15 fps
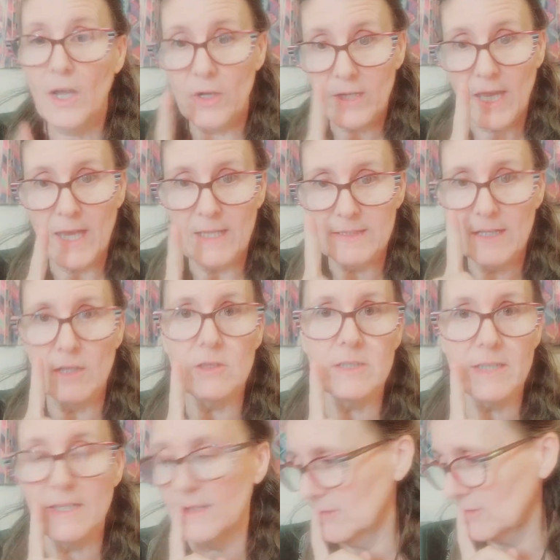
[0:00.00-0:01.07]
Okay, now
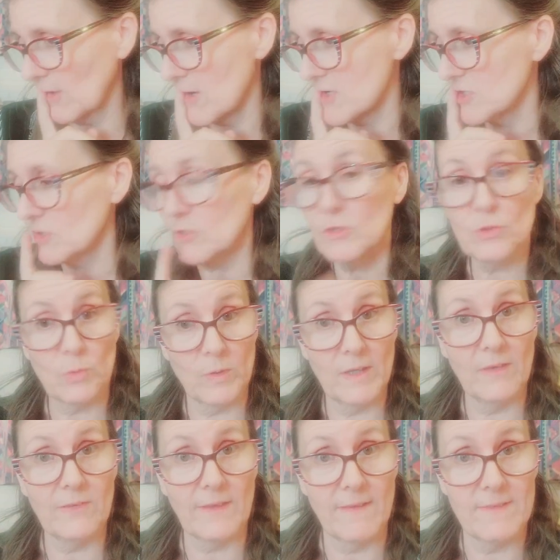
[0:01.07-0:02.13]
look at this Article
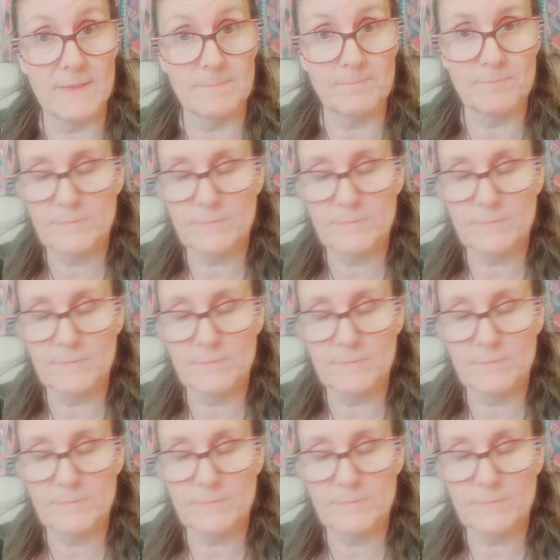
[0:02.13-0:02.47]
27.